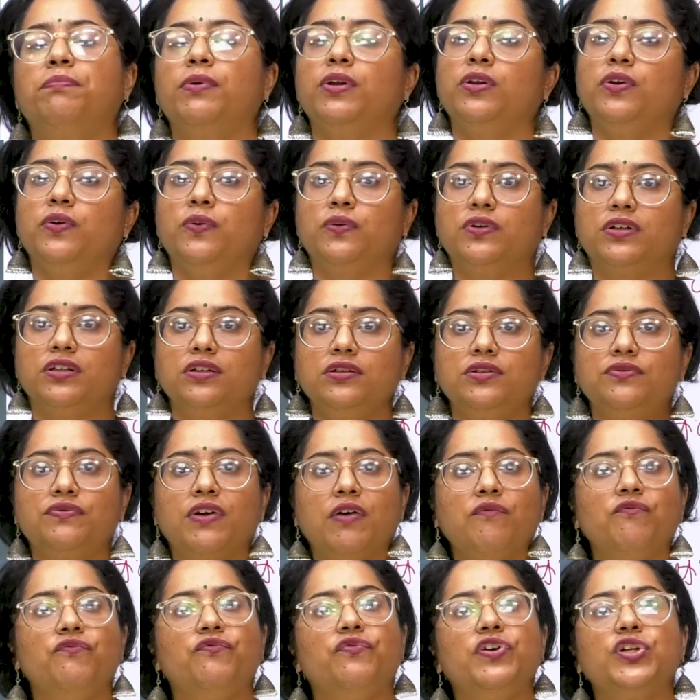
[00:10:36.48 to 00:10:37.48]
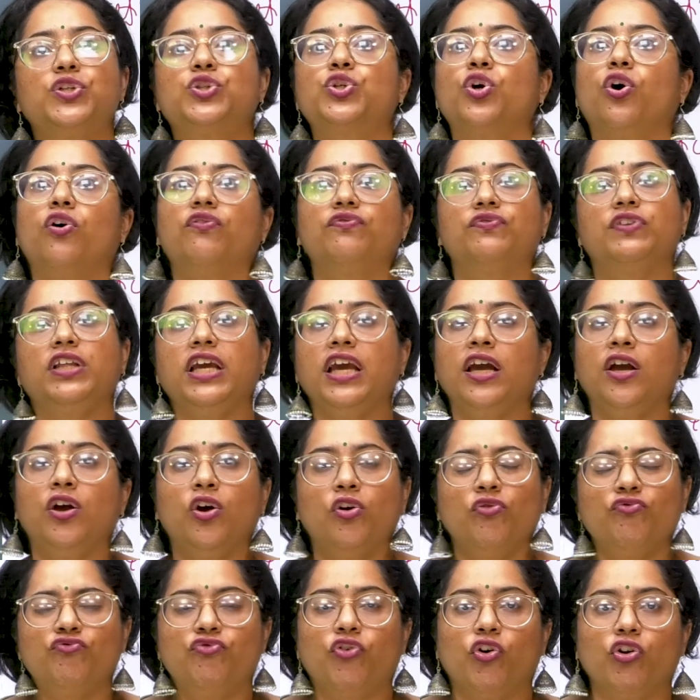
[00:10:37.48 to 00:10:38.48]
pollutants from which of the
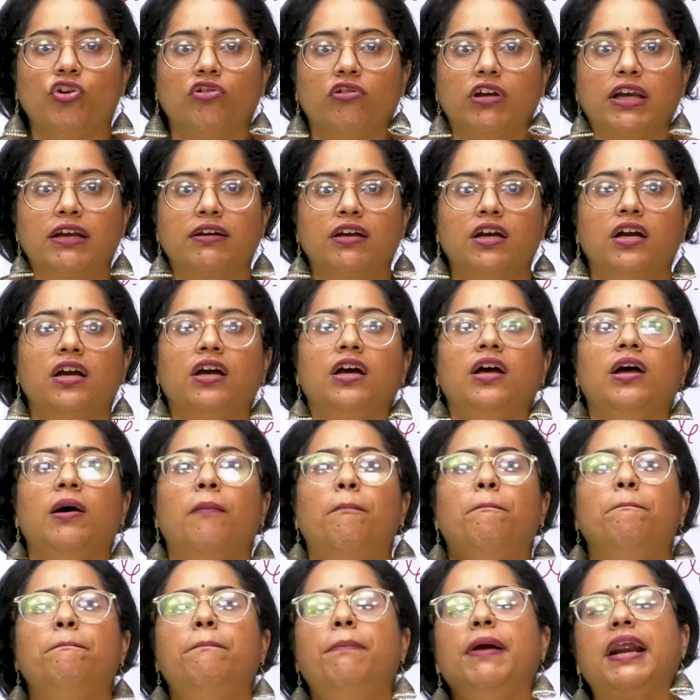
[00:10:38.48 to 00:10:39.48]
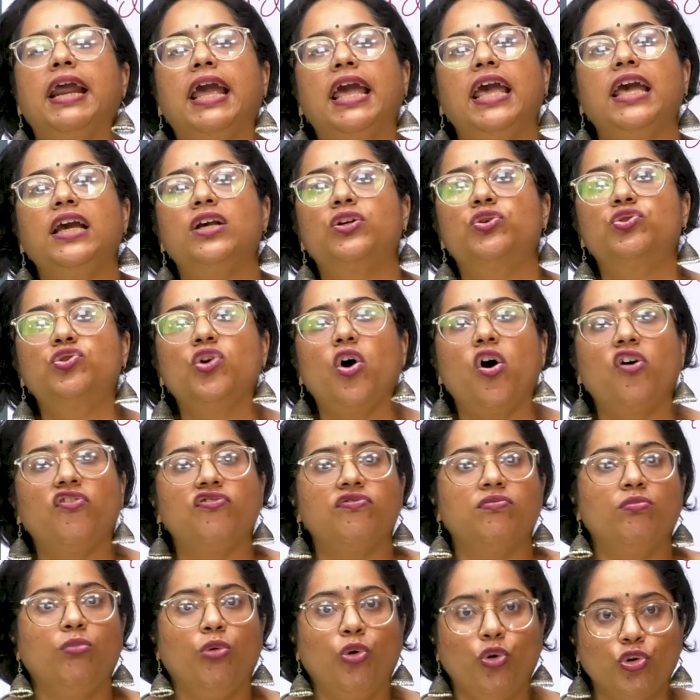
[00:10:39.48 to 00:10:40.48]
following? brakes
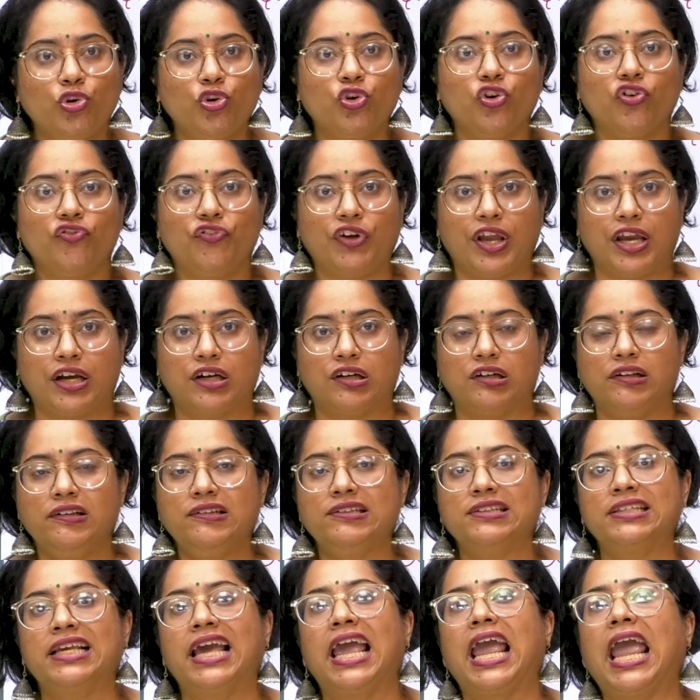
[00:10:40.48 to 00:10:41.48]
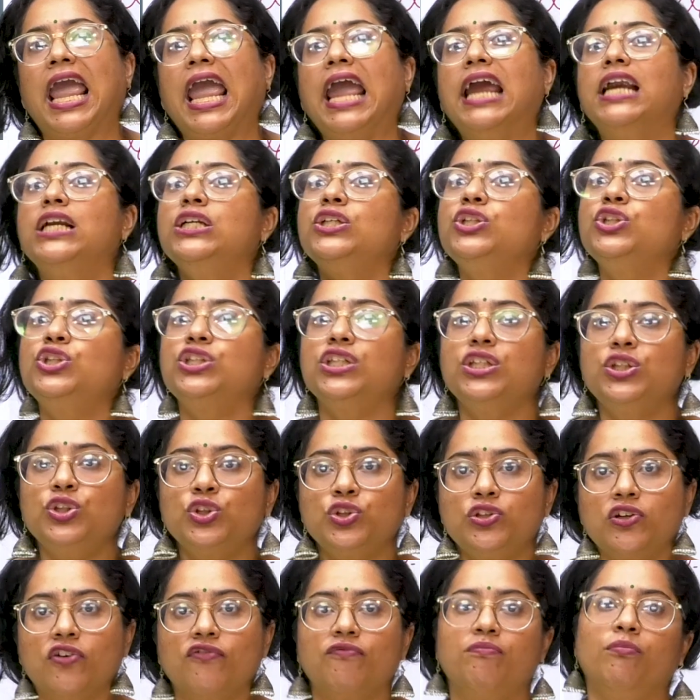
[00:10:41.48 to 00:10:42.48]
of motor vehicles,
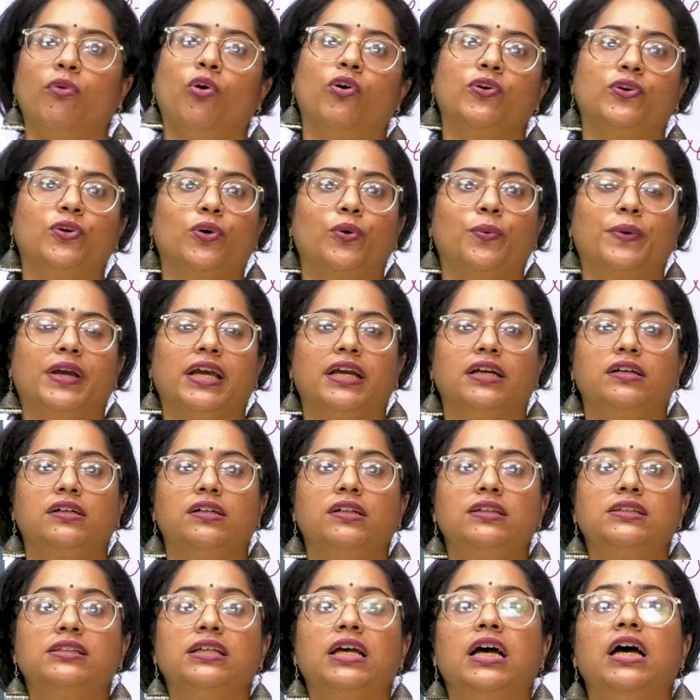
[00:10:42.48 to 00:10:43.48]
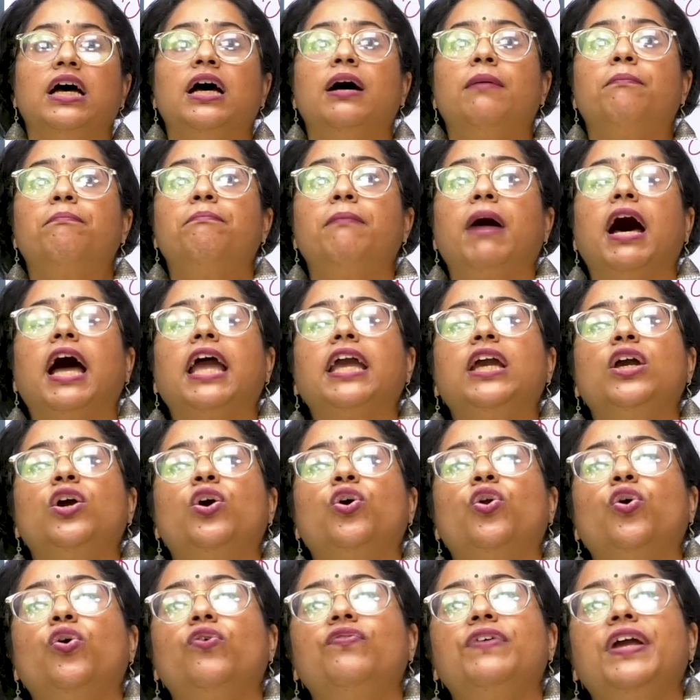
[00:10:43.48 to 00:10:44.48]
engines of motor vehicles,
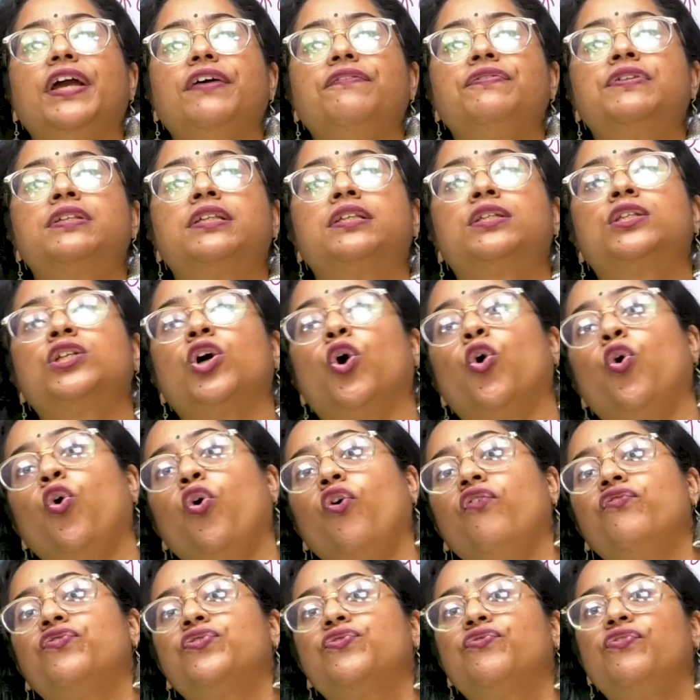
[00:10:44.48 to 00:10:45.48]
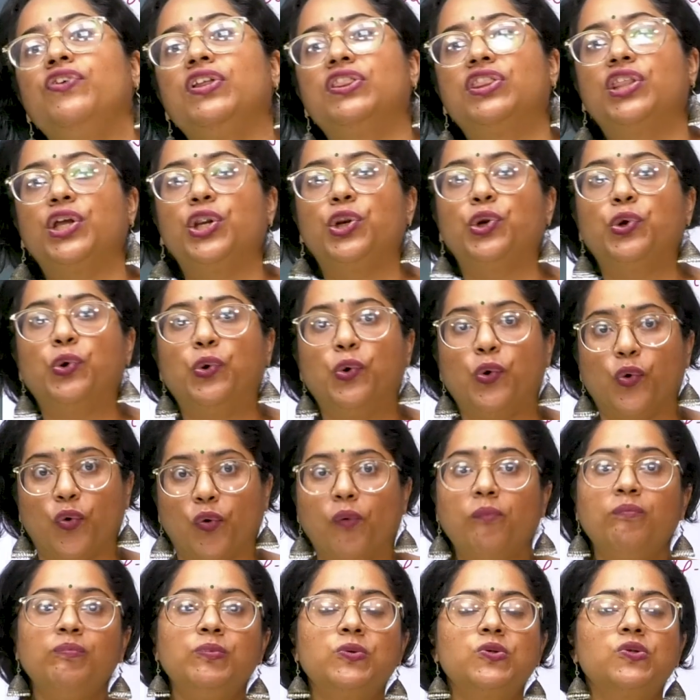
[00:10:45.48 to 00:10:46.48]
microwave stoves within
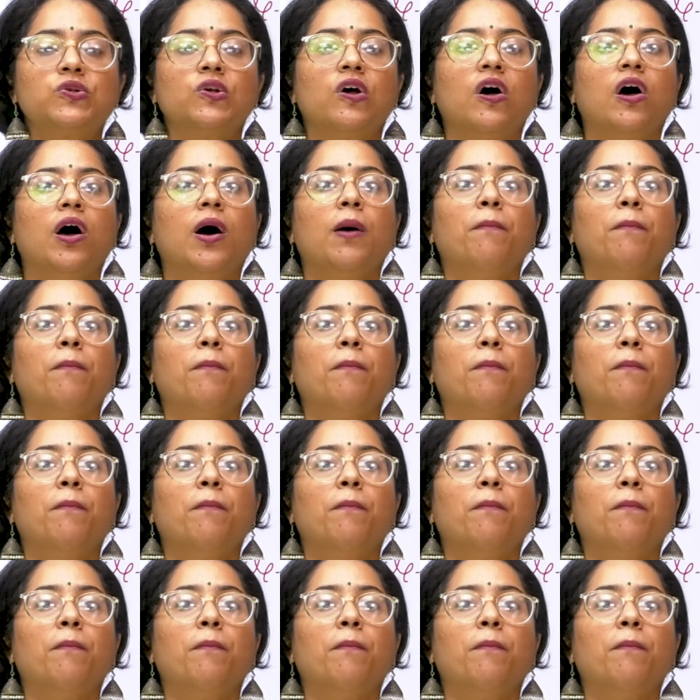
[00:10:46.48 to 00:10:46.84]
homes,